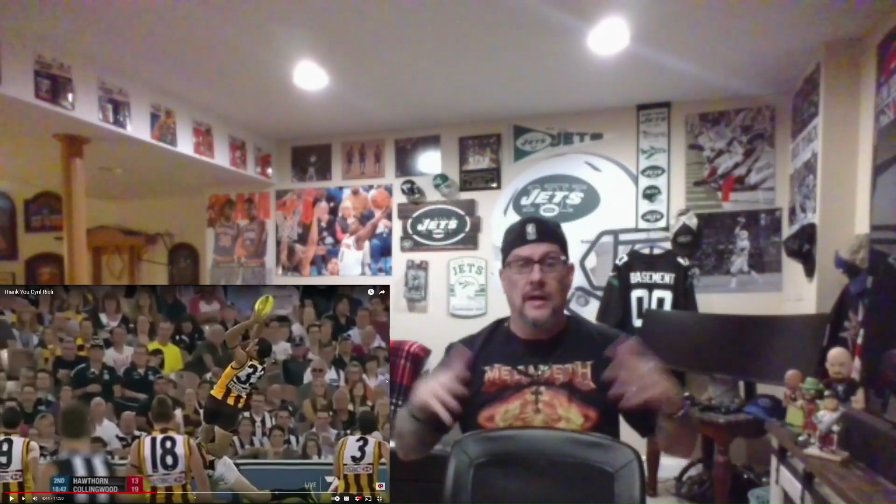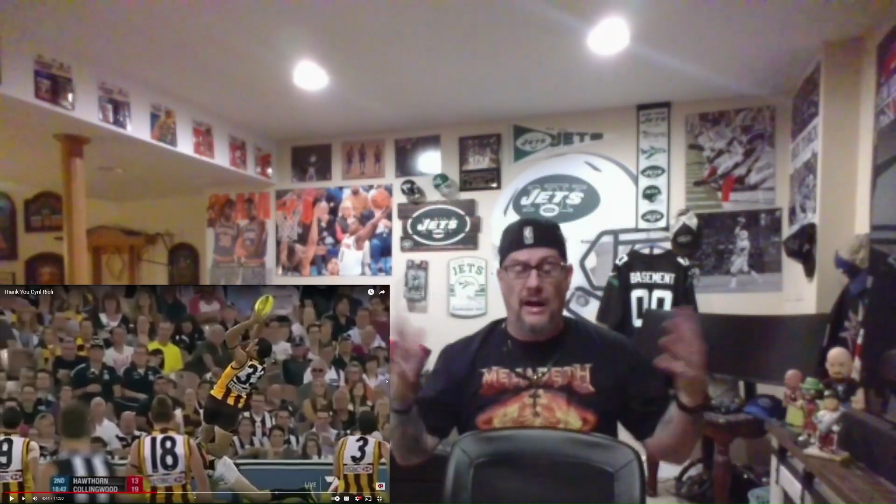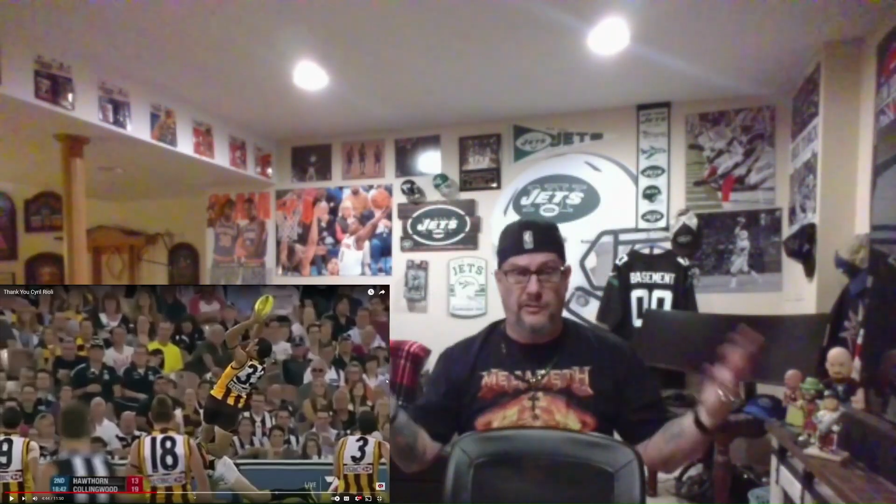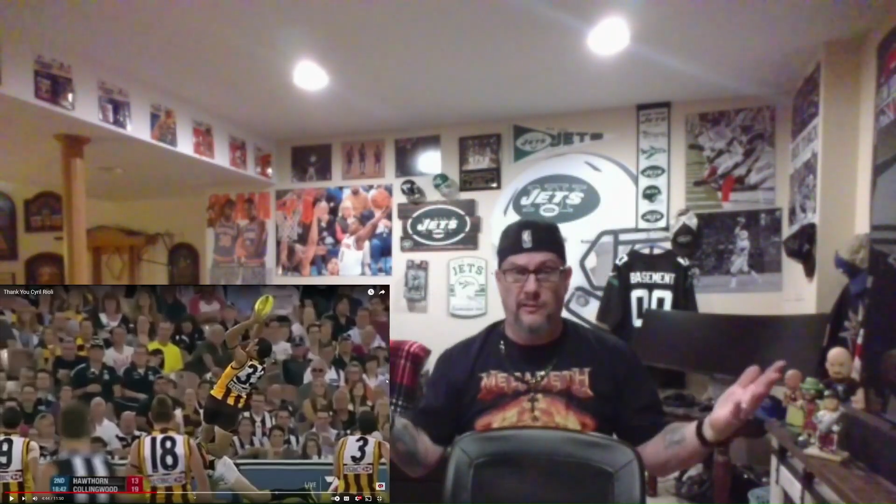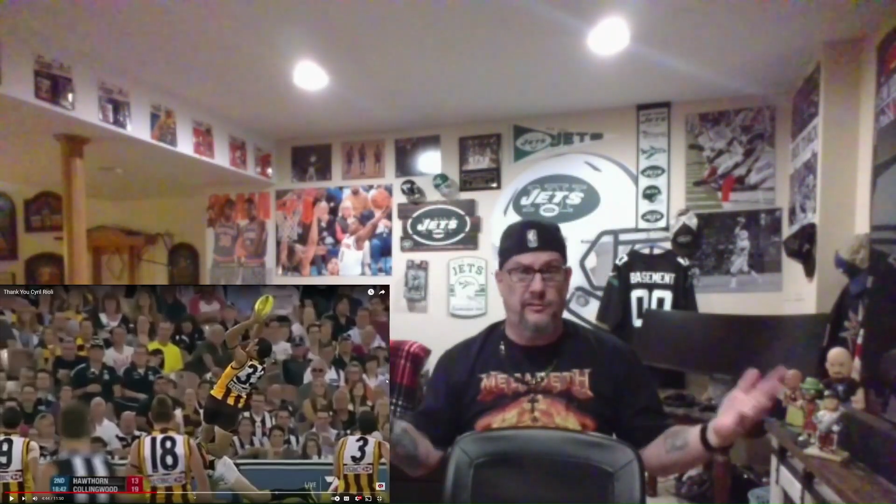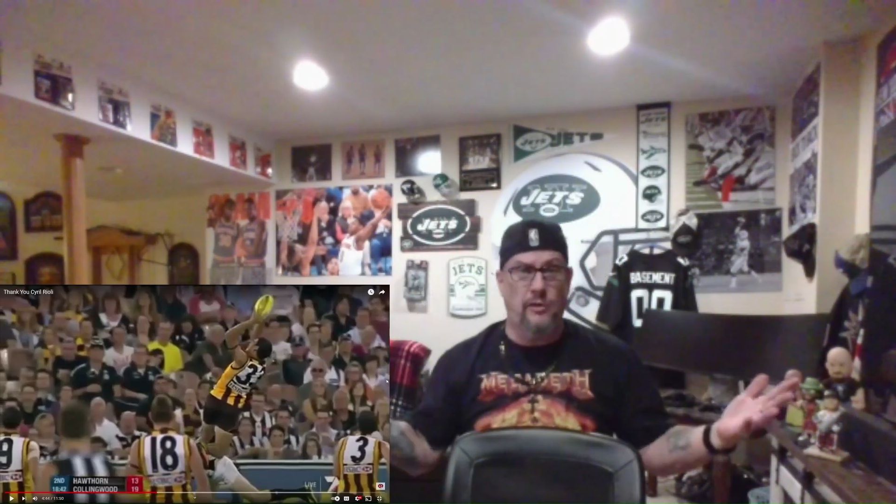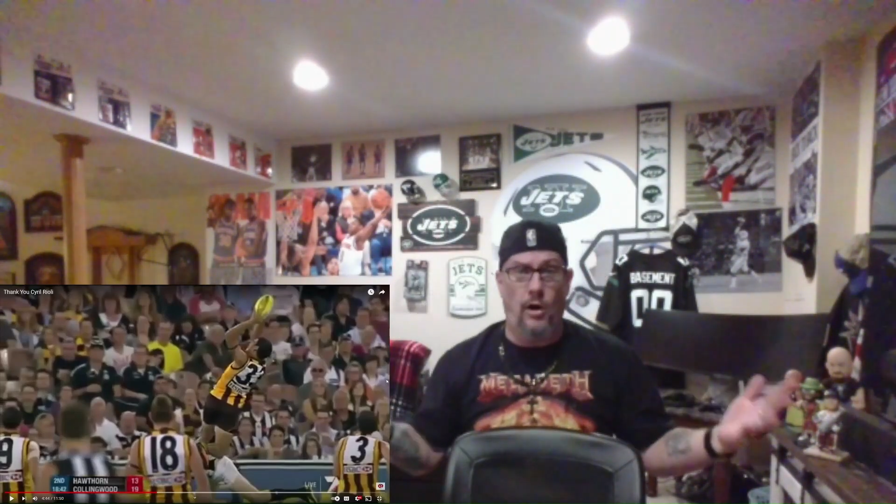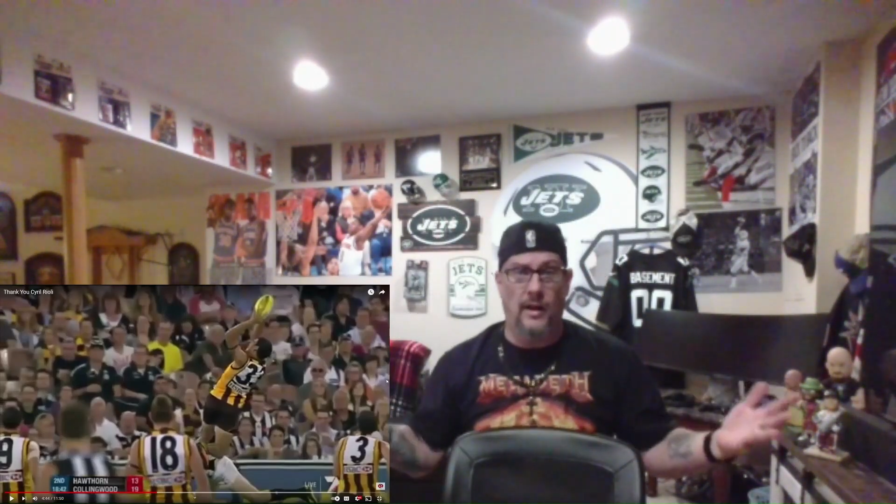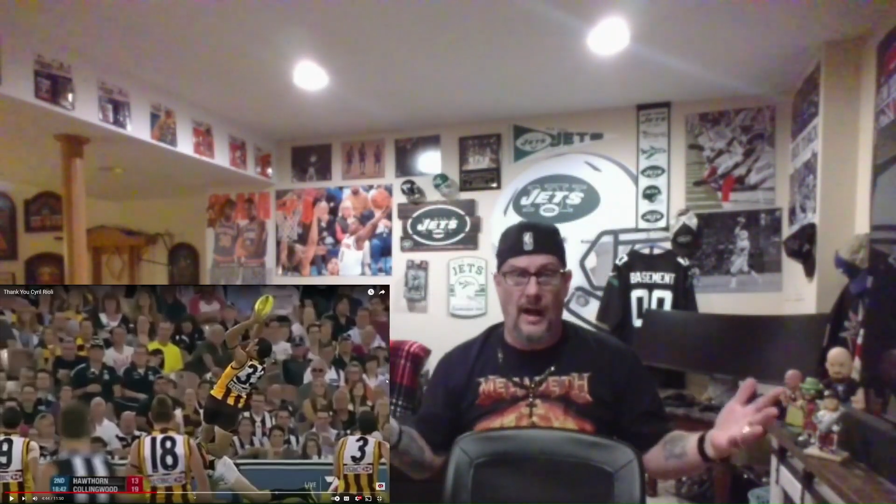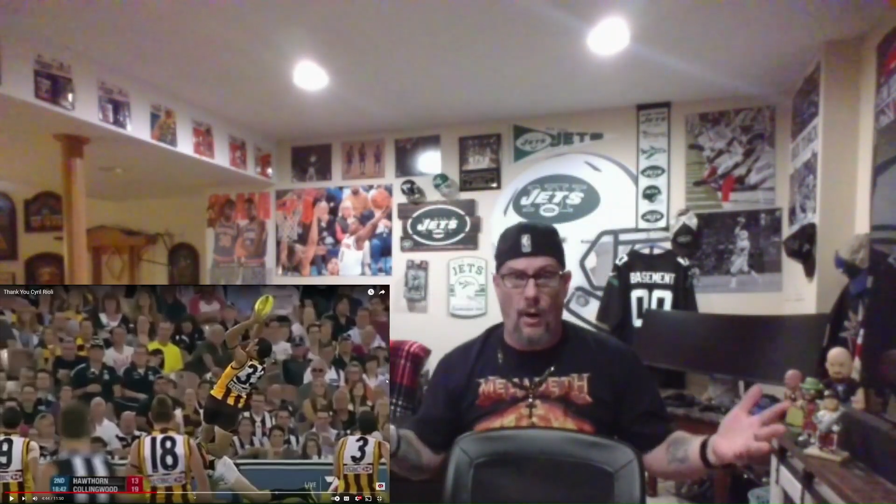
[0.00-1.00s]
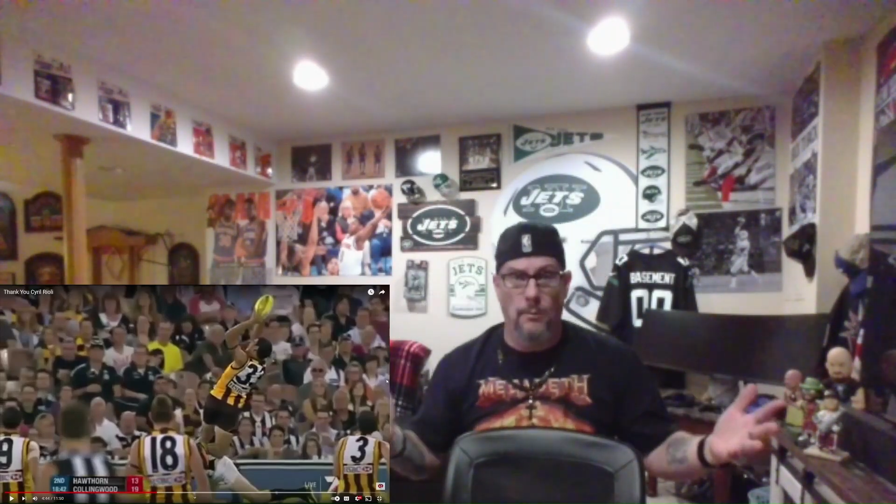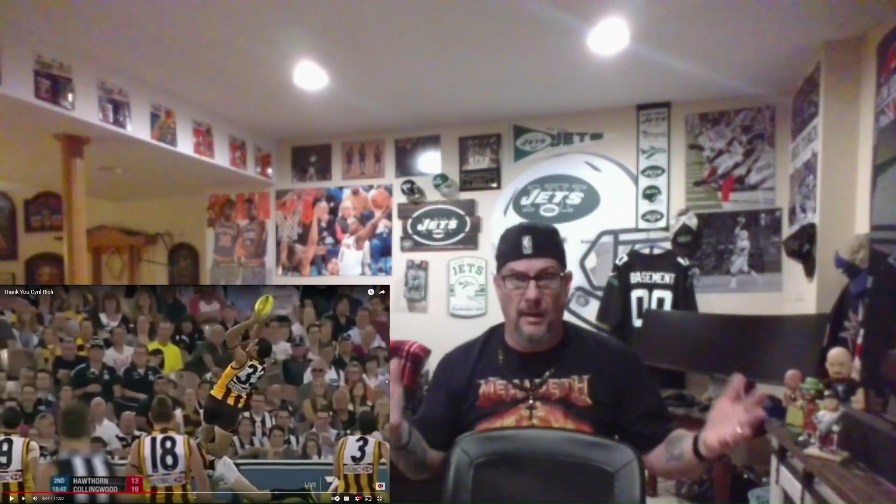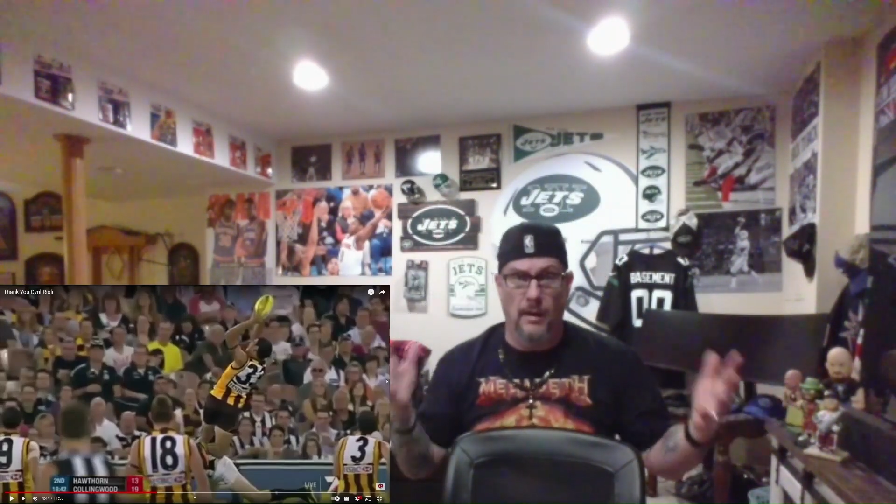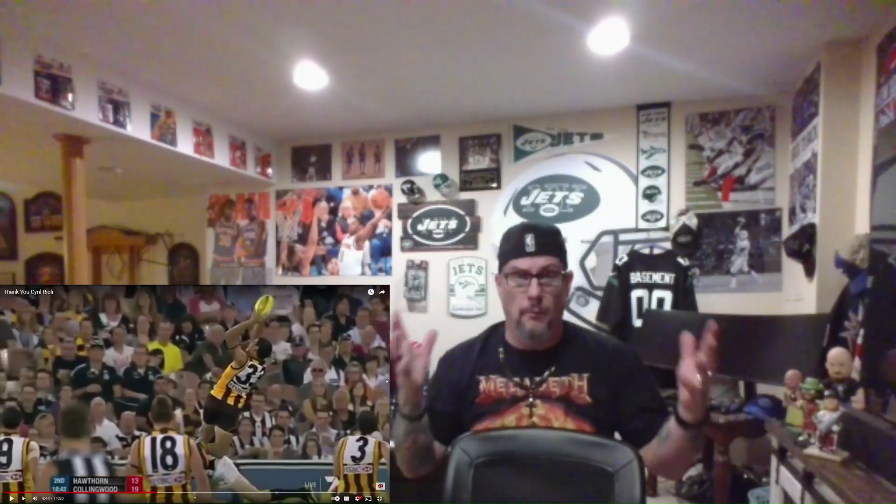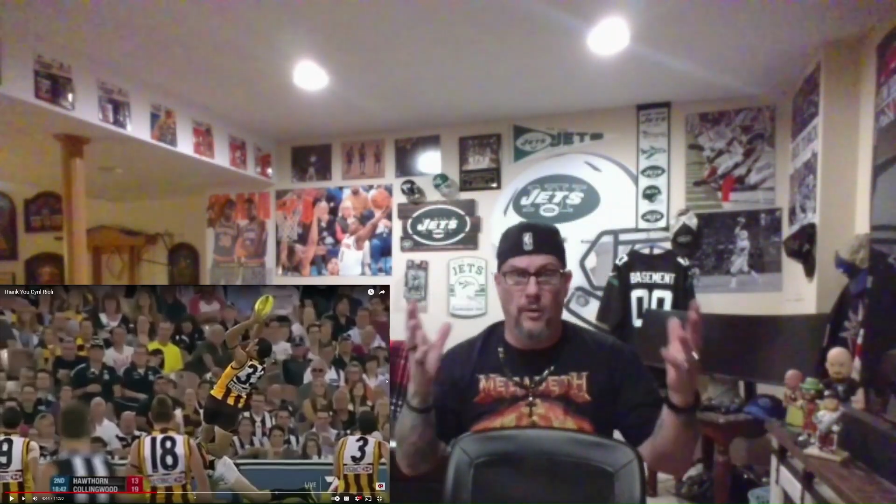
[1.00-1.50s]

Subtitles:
It just started out with me